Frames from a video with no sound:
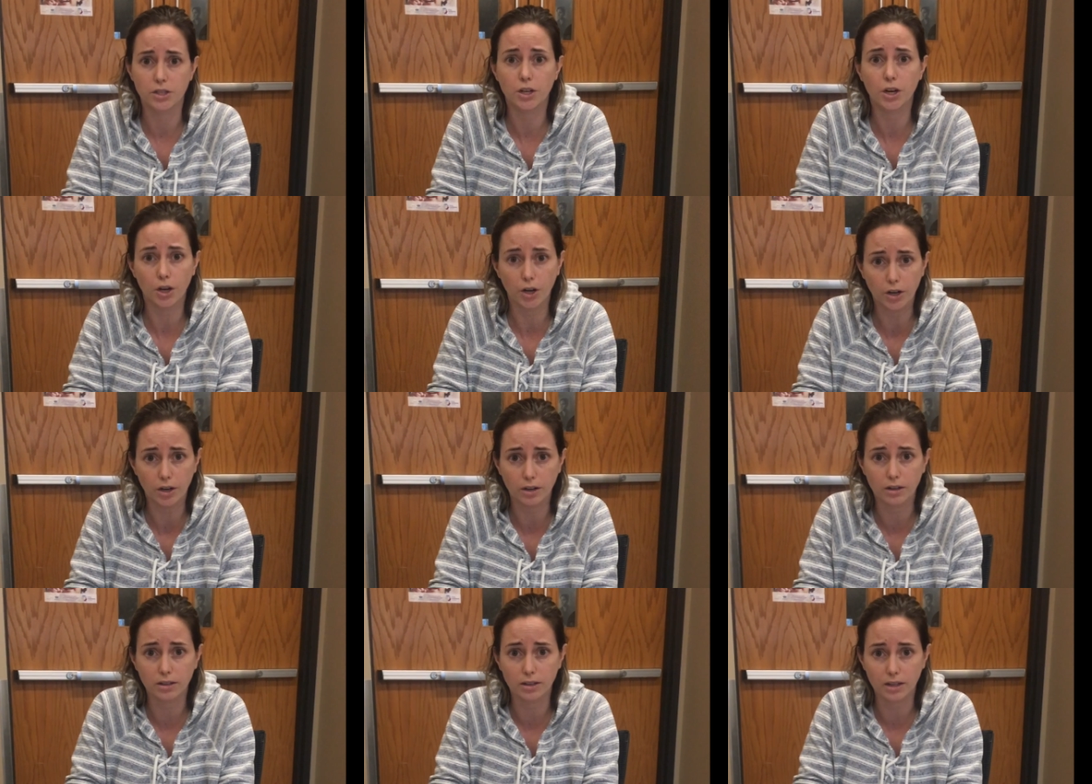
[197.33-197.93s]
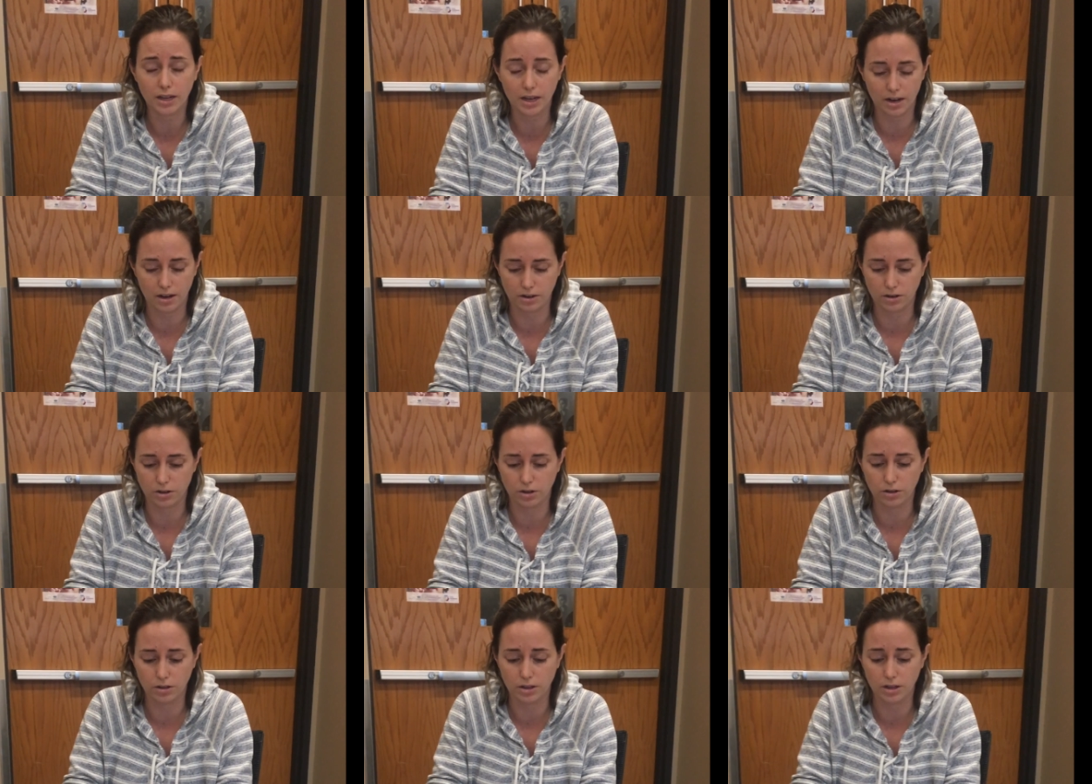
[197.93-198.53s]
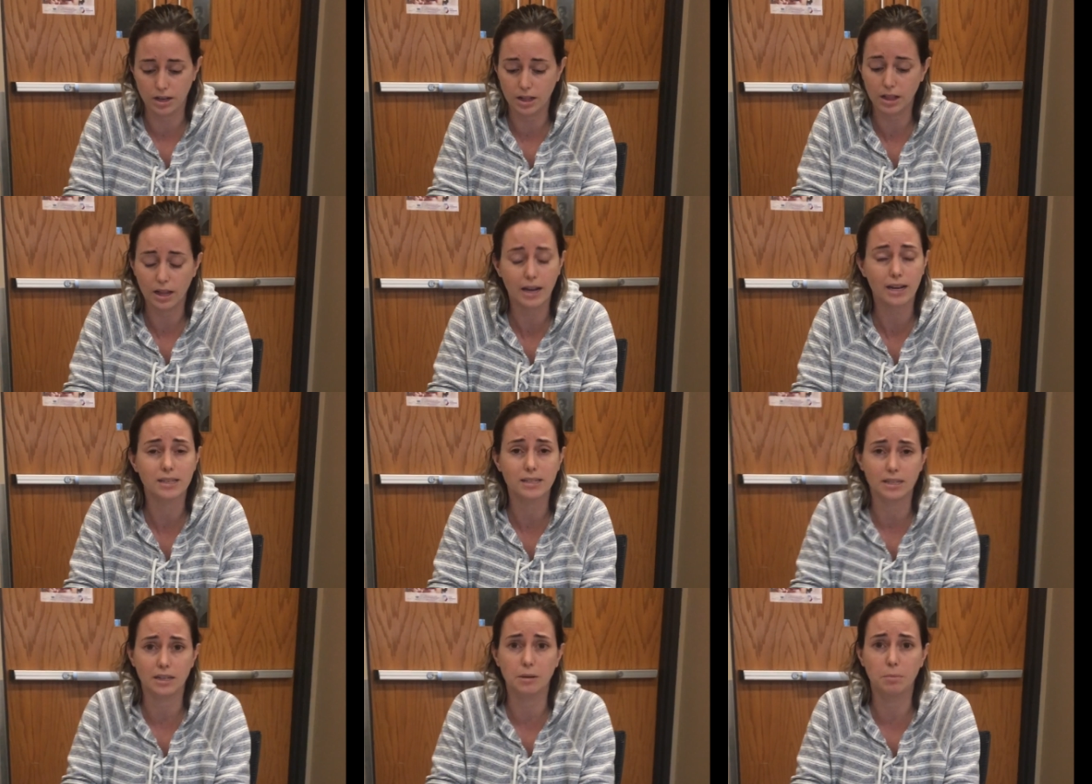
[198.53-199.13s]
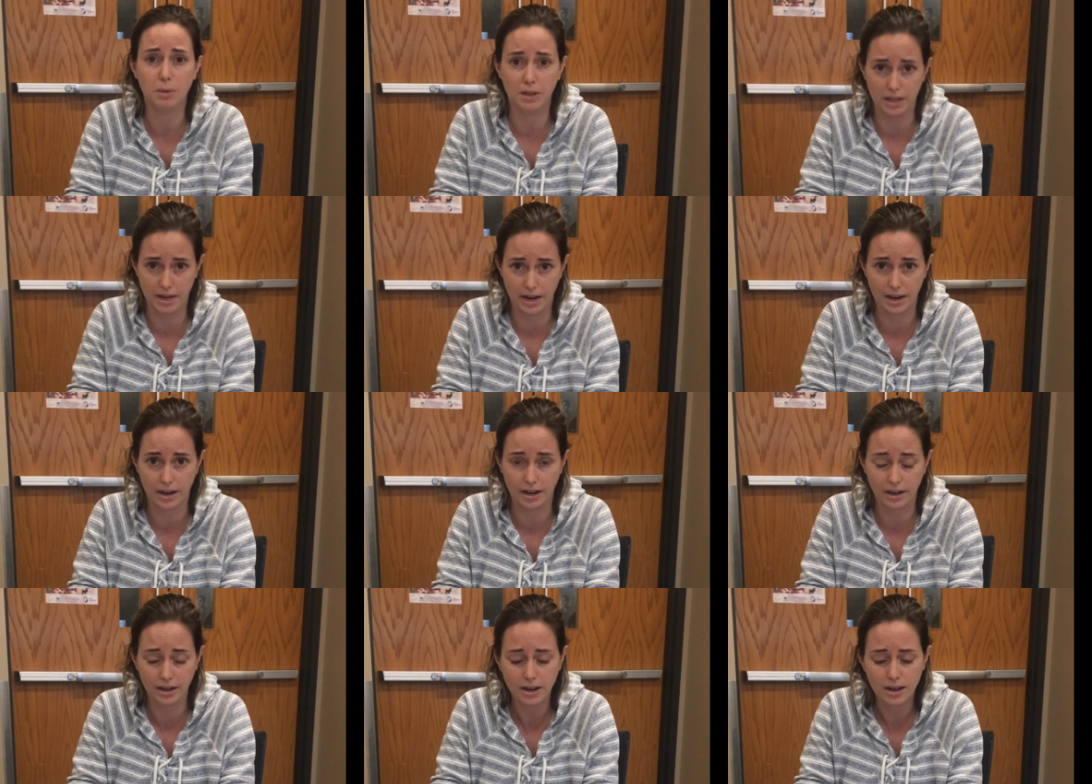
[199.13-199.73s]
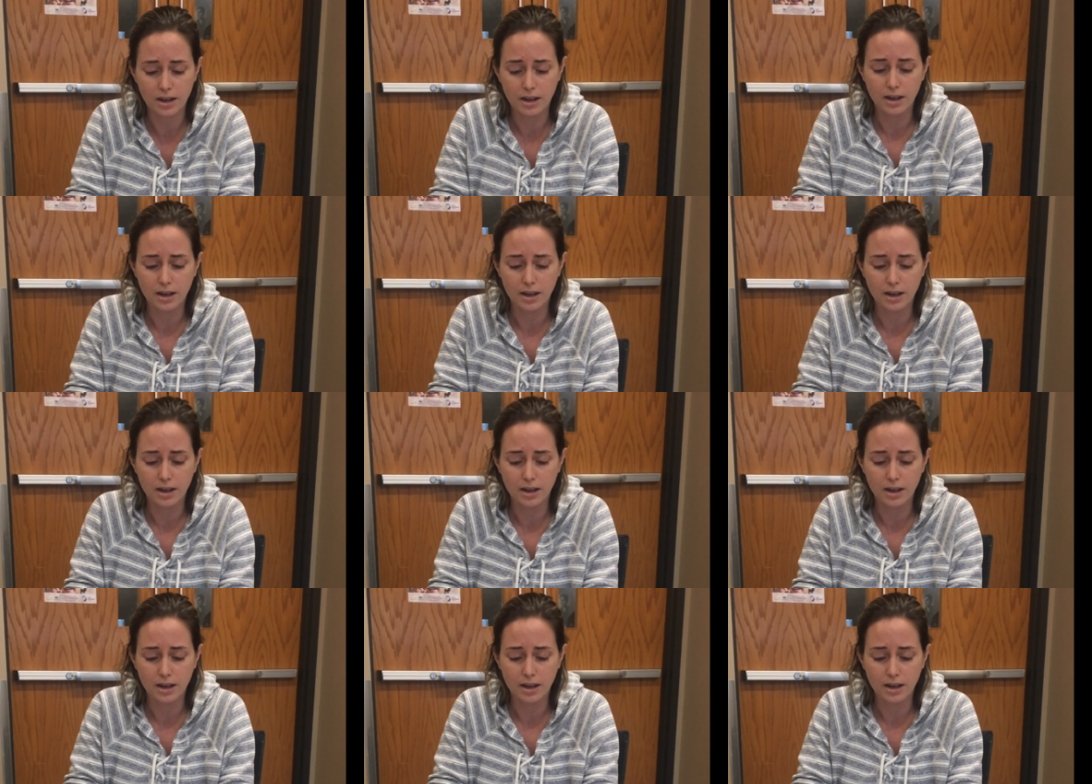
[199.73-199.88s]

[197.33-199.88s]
Currently, under the classic plan,